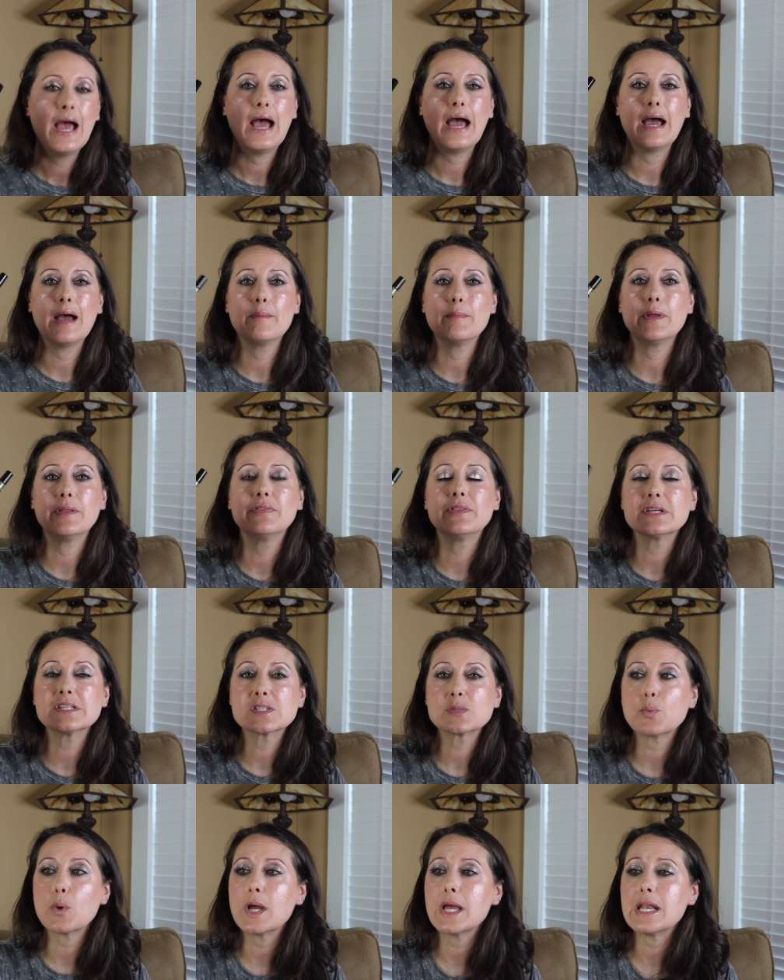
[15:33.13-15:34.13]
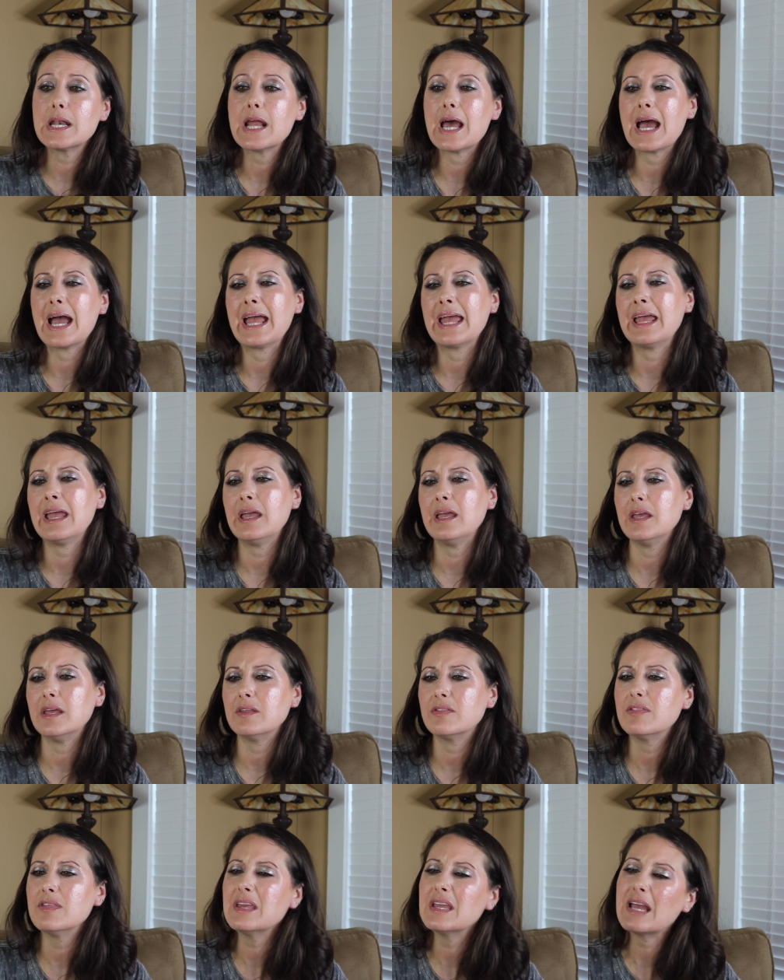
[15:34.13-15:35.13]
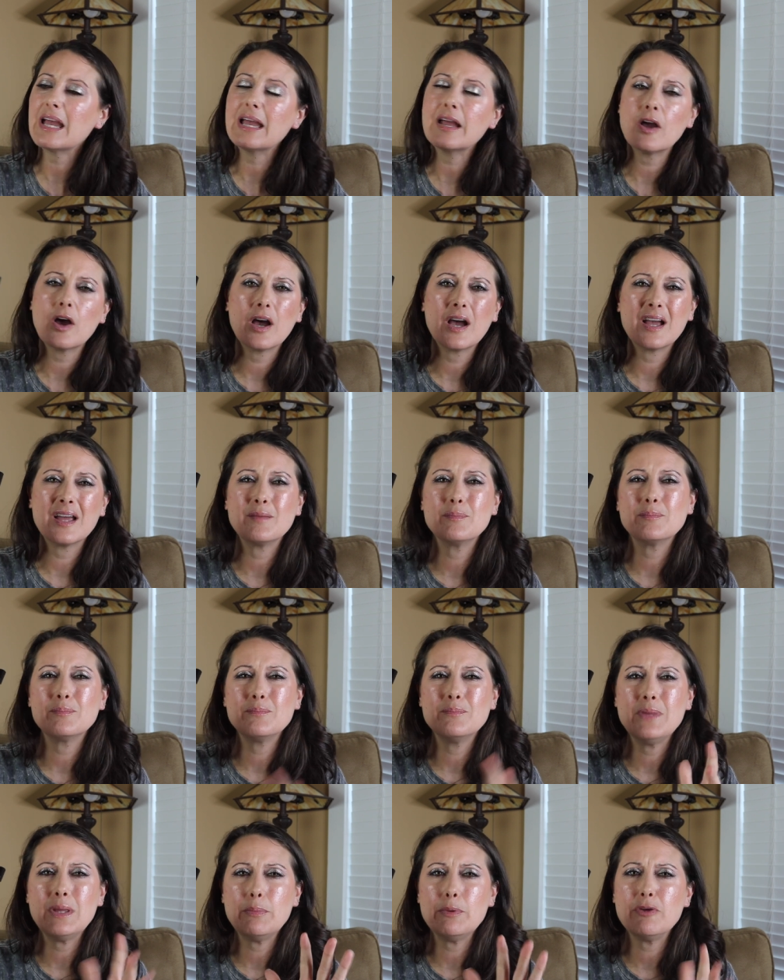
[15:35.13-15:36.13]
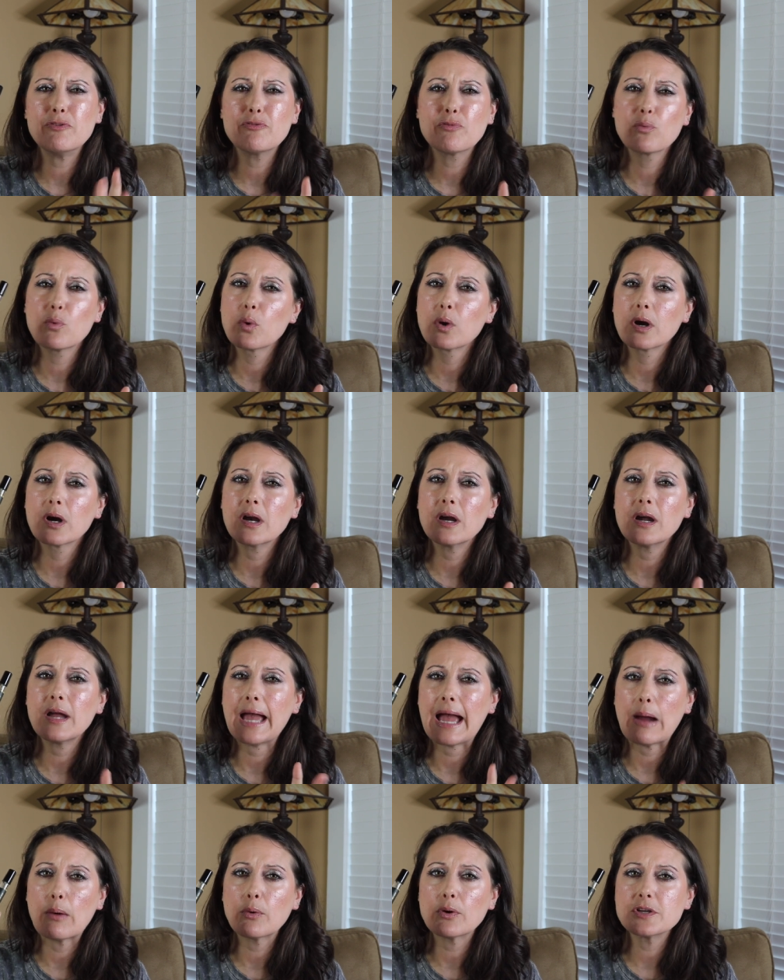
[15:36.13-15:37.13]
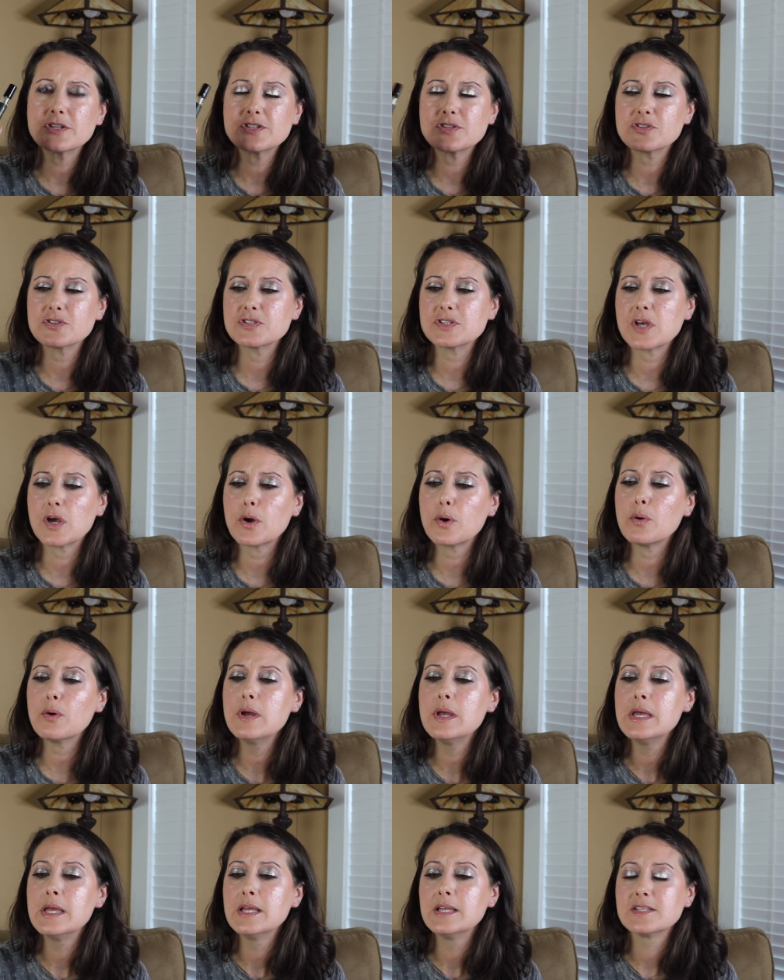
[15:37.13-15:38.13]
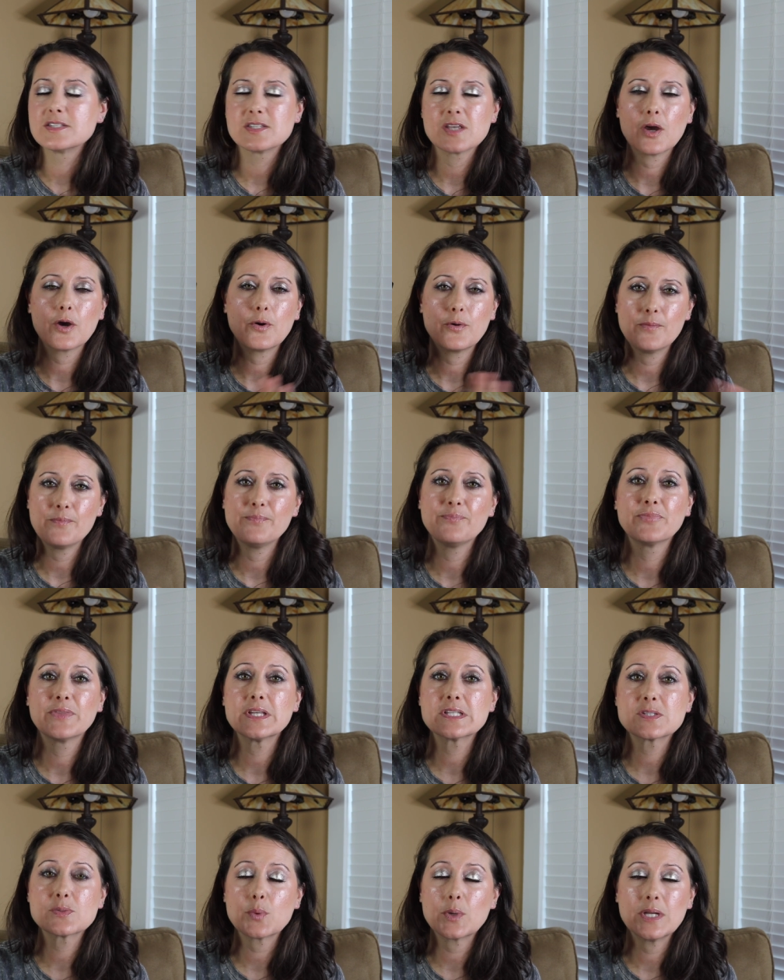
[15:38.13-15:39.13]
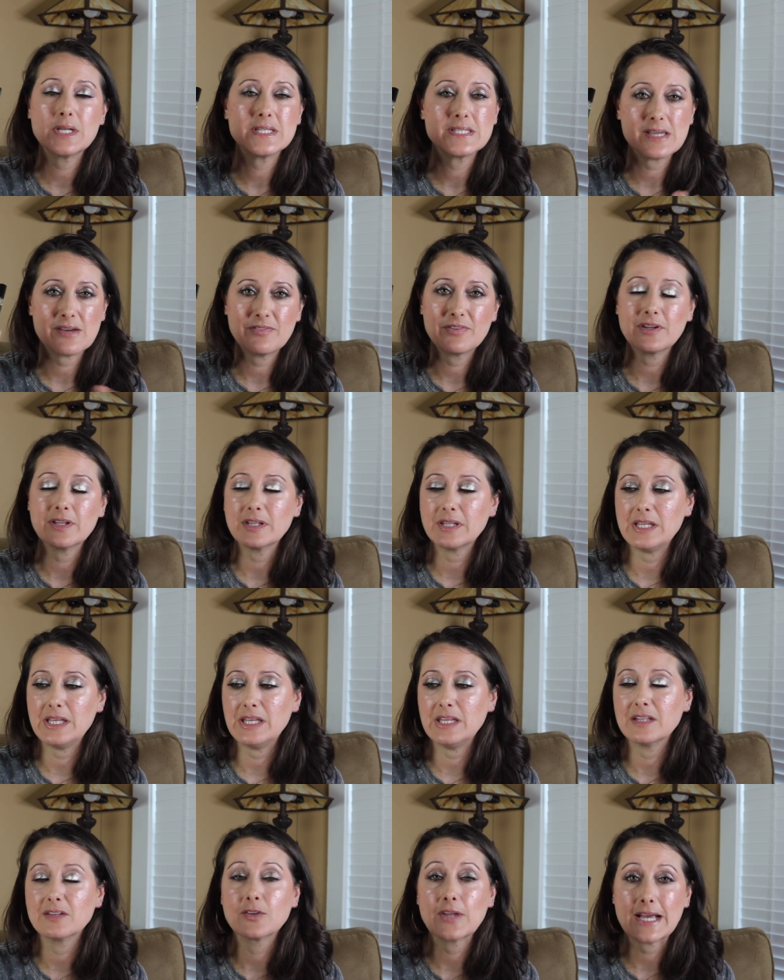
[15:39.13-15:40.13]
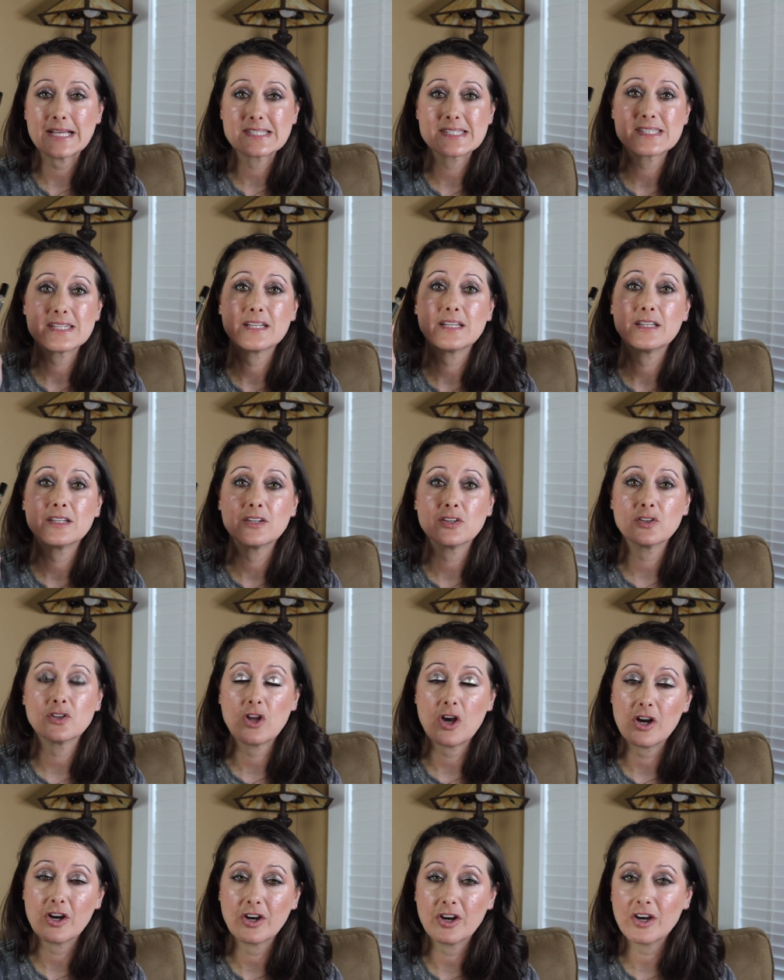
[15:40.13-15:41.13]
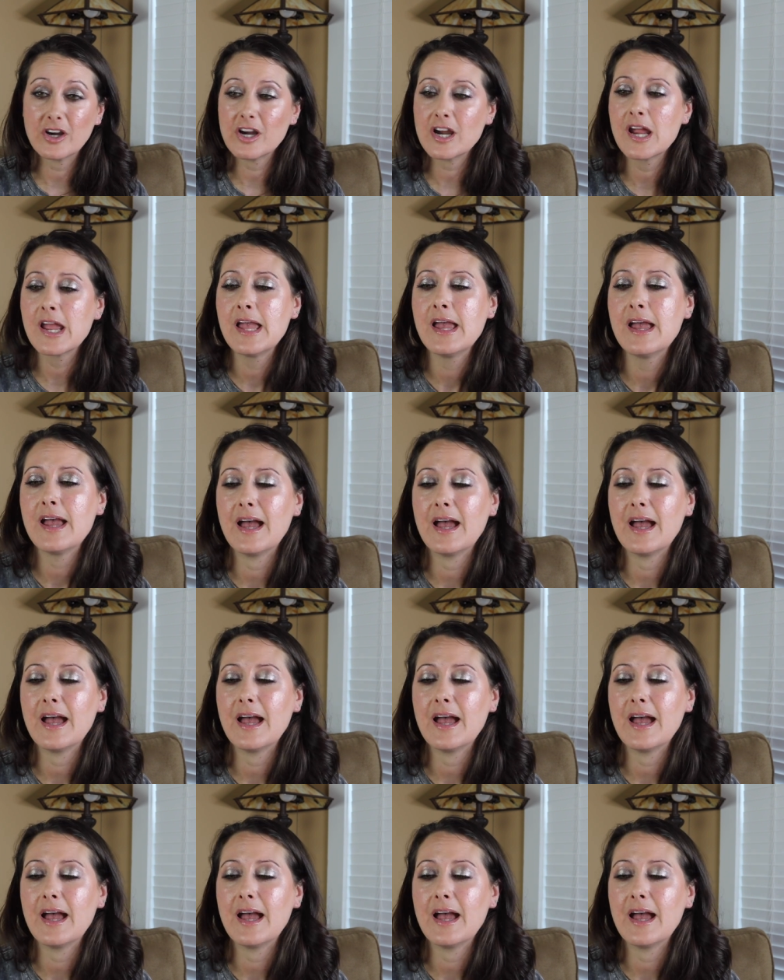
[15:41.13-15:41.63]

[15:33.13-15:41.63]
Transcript: Um, this one, I think I got maybe four hours or so. So this one definitely lasted longer.